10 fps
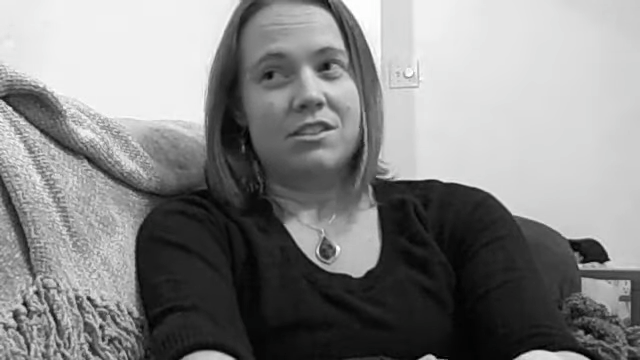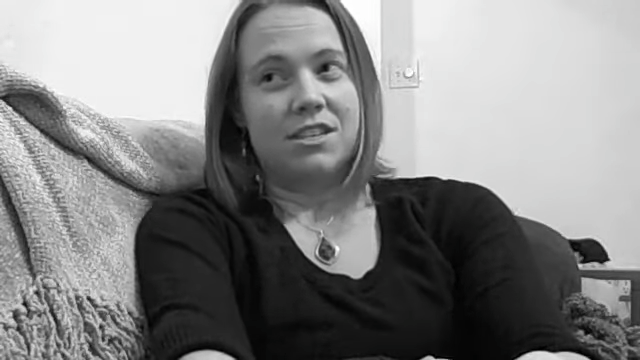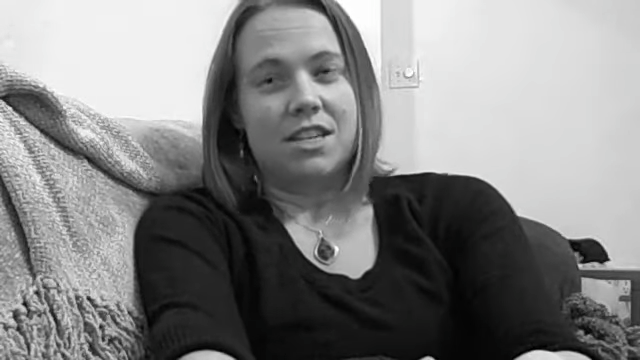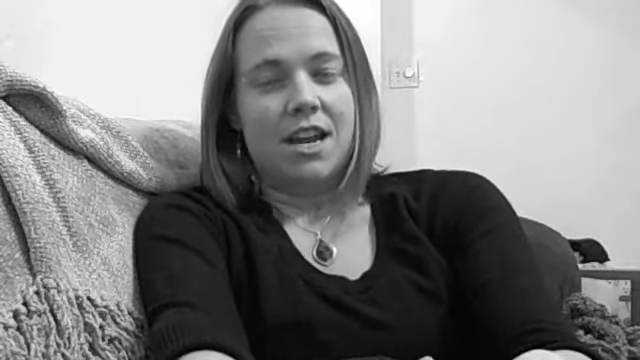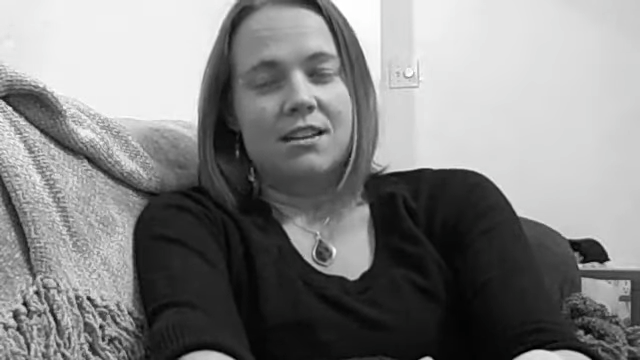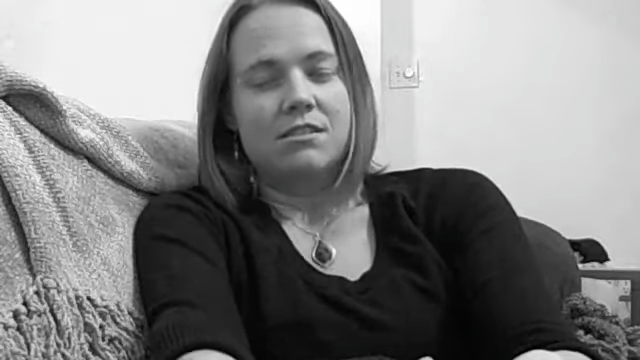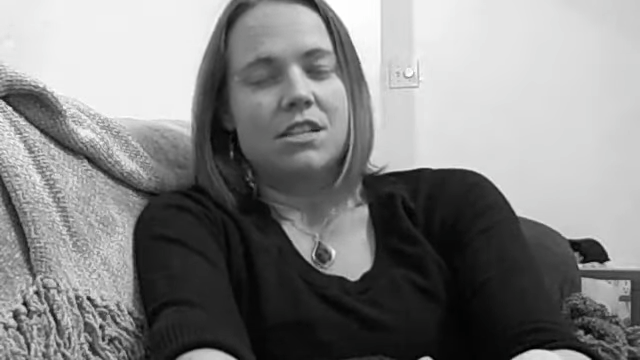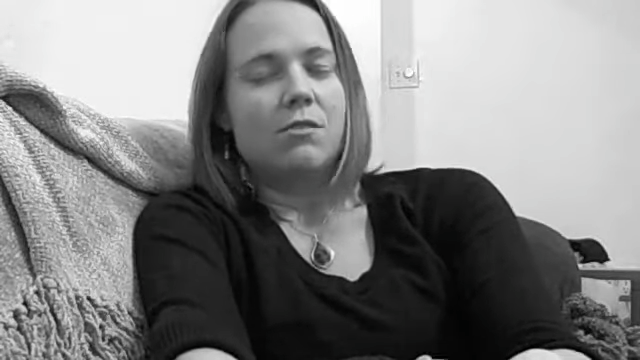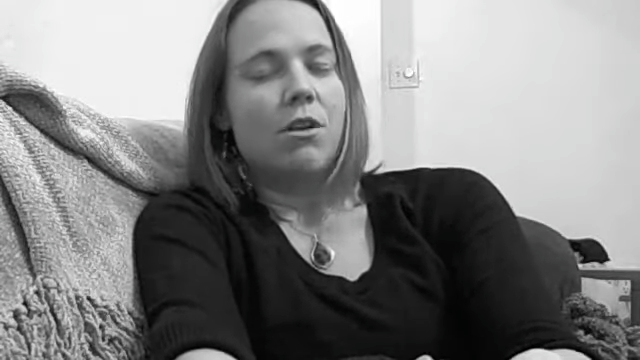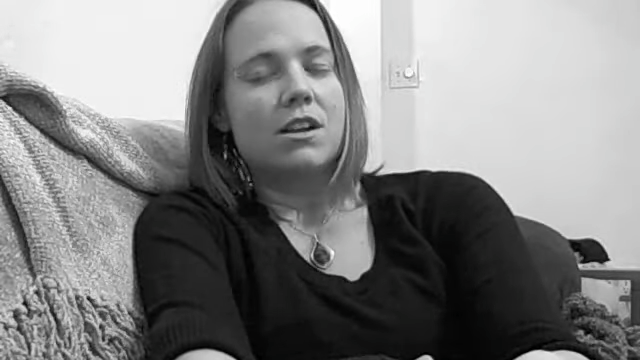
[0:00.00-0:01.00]
because I
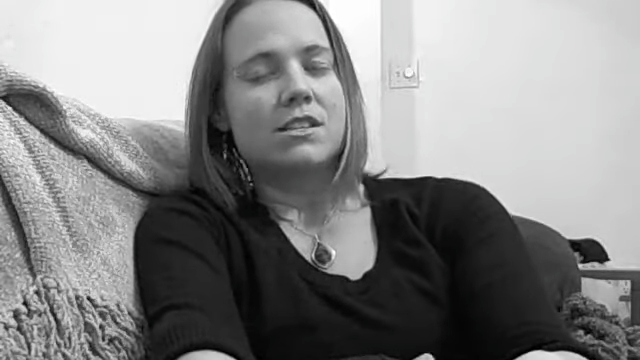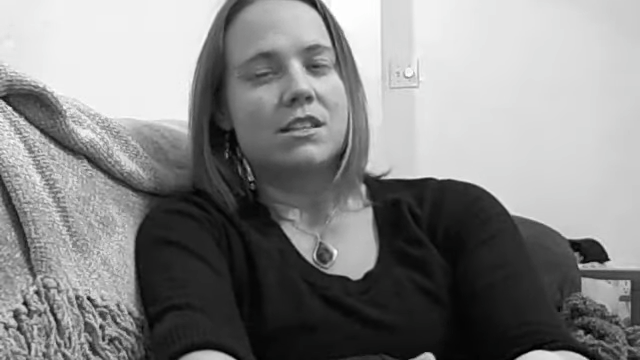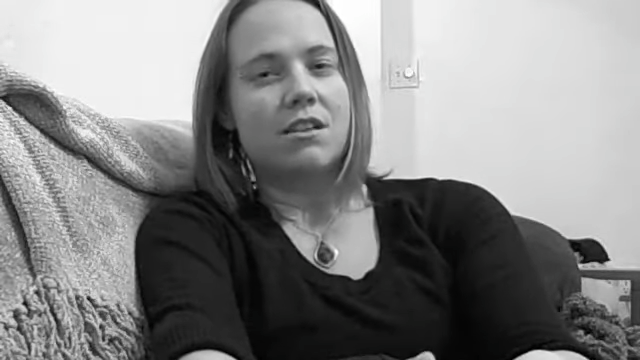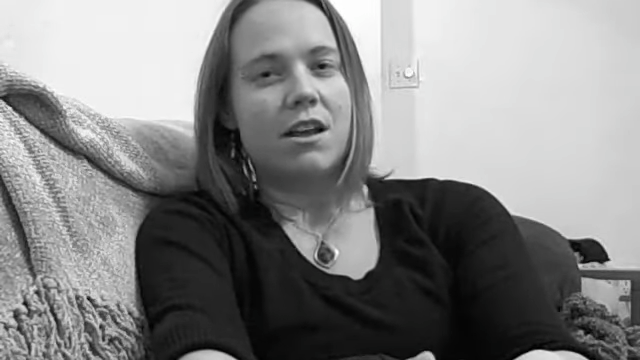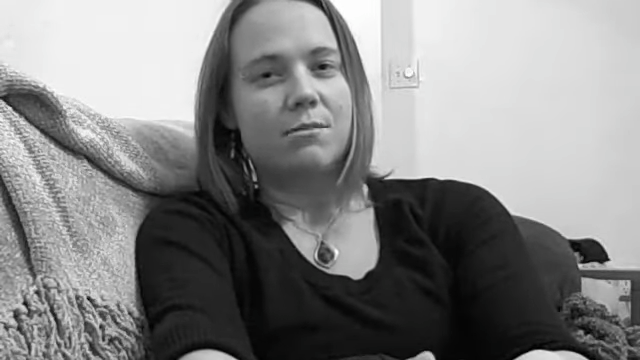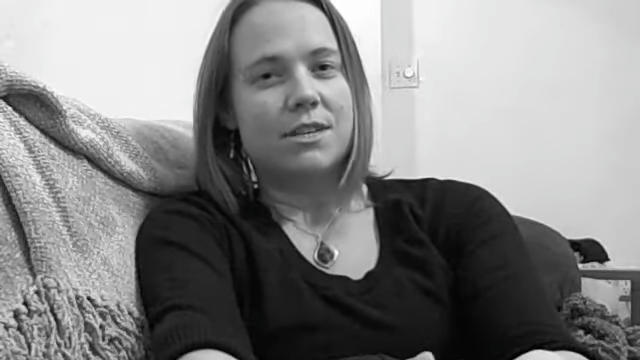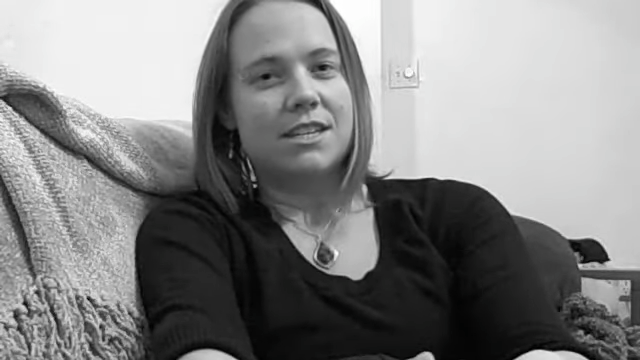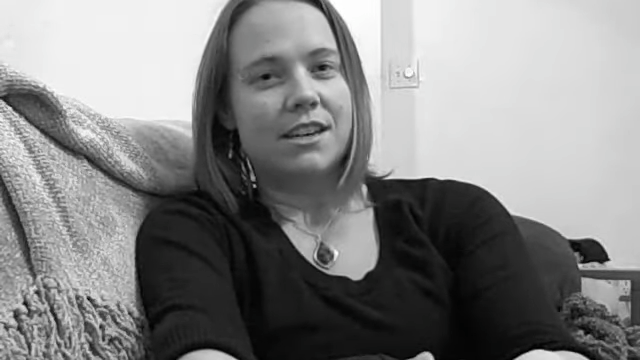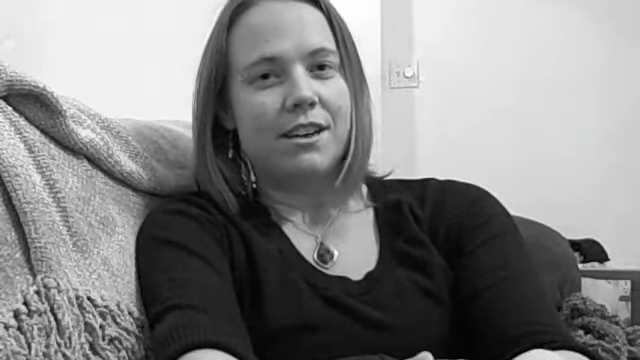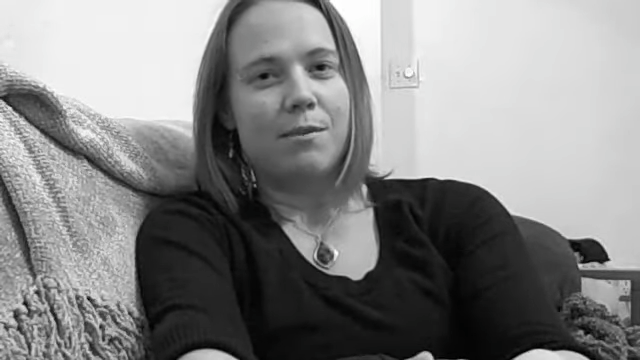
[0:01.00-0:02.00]
didn't want to sit around and be
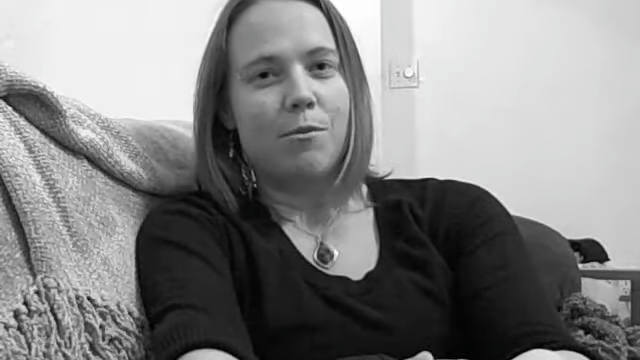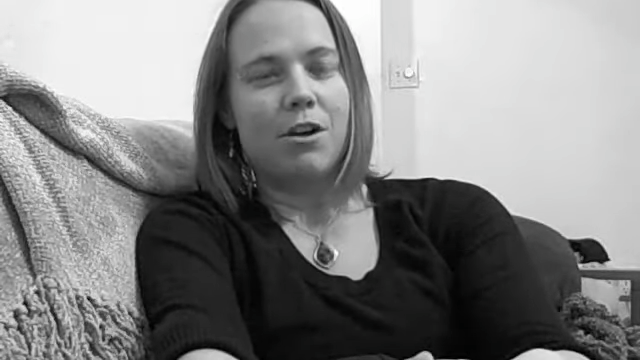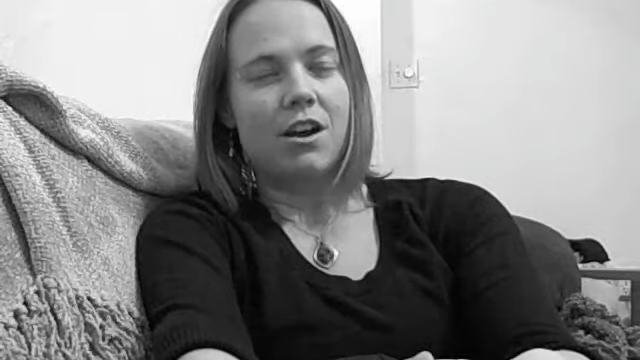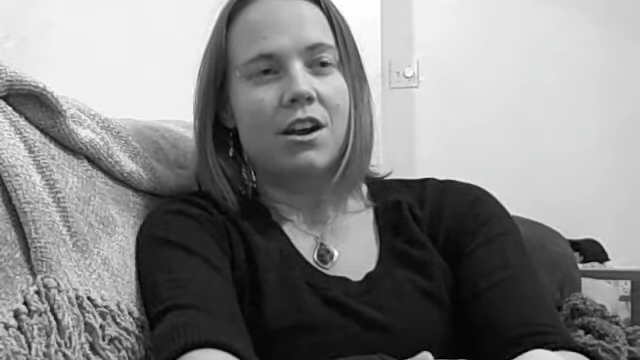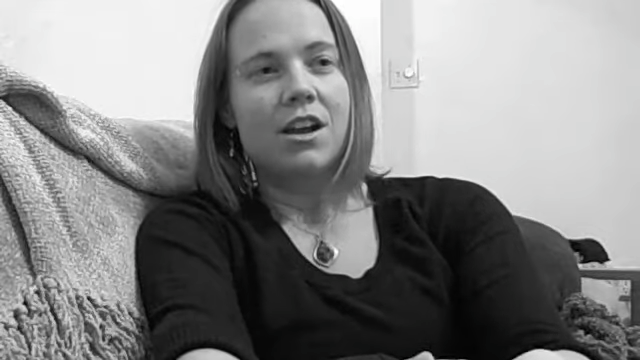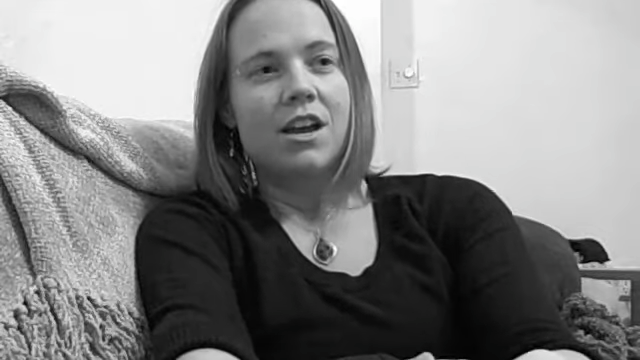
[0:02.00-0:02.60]
sick anymore.